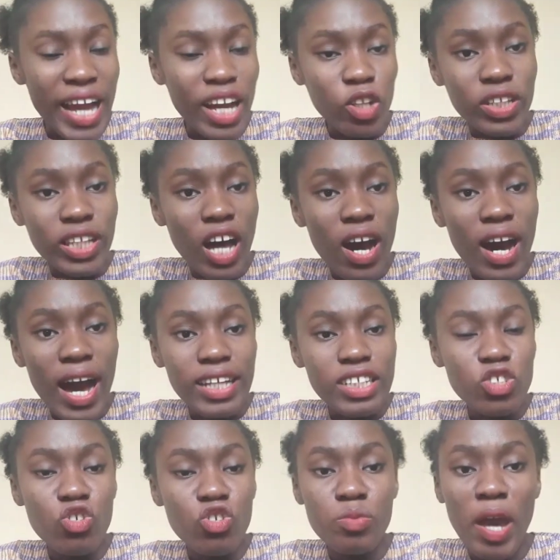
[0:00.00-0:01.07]
I cannot now
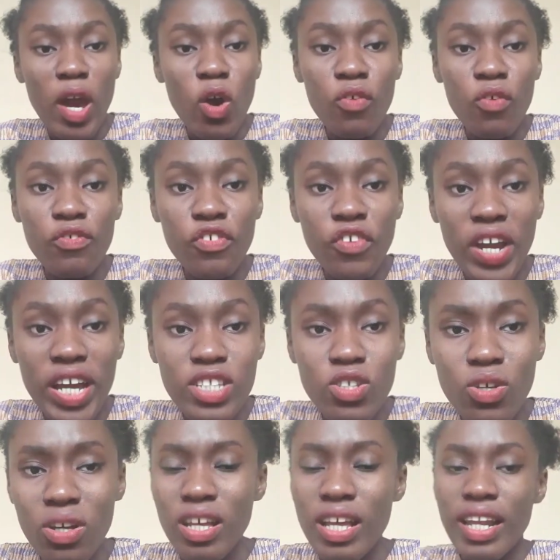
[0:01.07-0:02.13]
choose my own
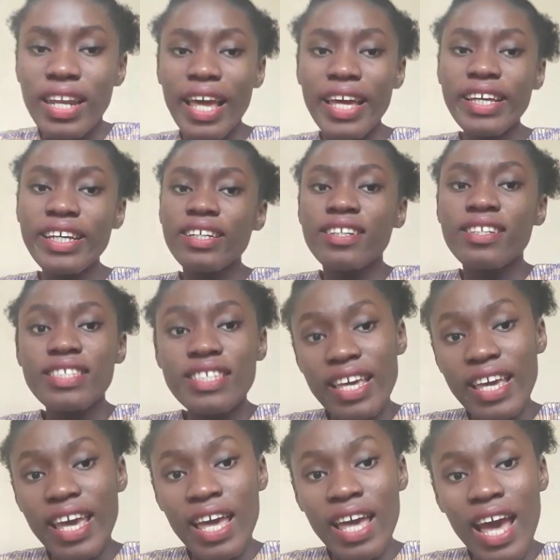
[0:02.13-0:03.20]
friends. Like,
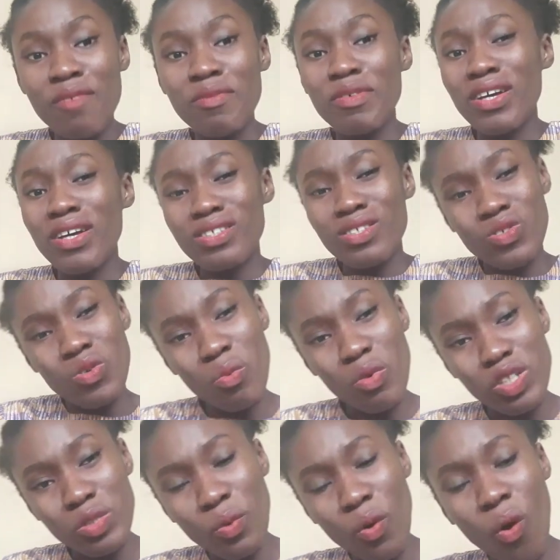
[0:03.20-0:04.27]
see, I've been ranting too
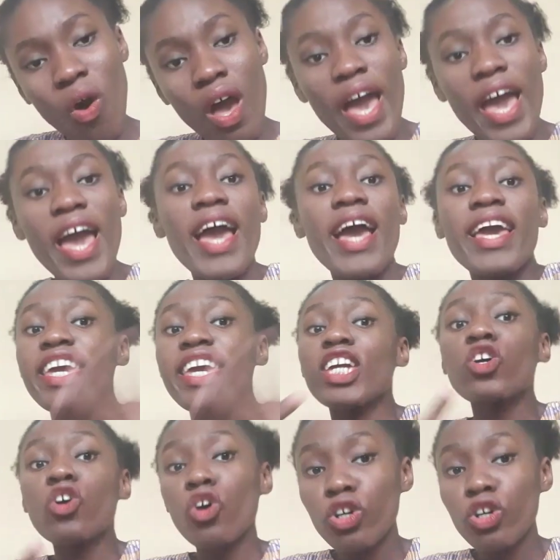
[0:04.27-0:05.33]
much, but
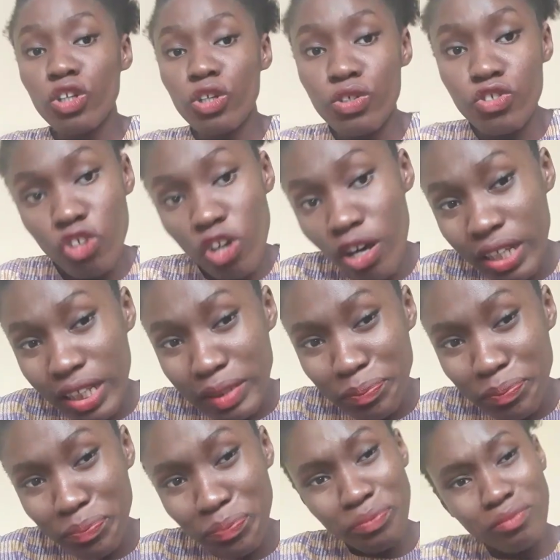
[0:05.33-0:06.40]
in
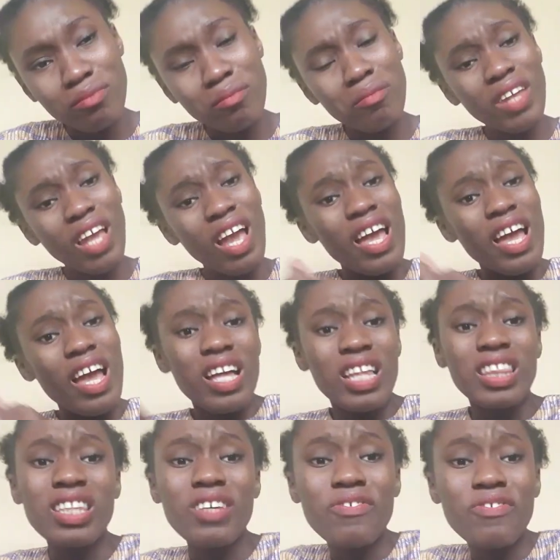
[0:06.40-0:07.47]
conclusion,
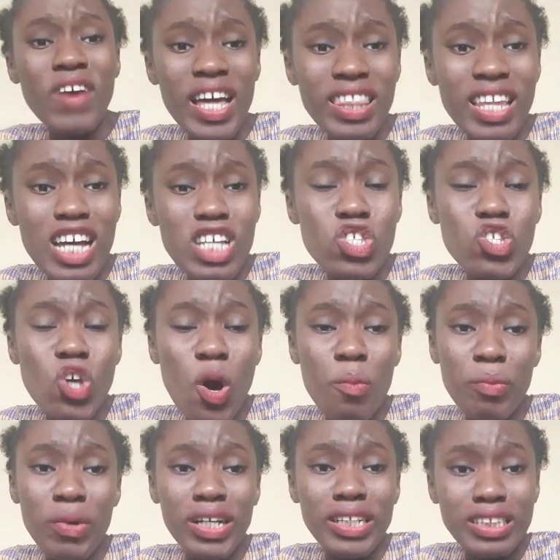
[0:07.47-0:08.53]
the fact that
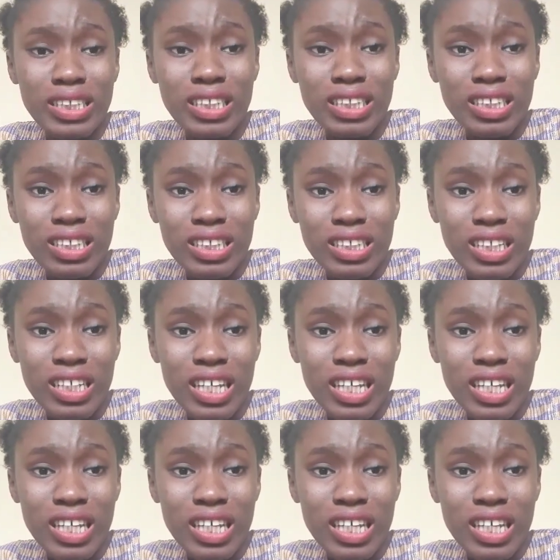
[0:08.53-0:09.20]
somebody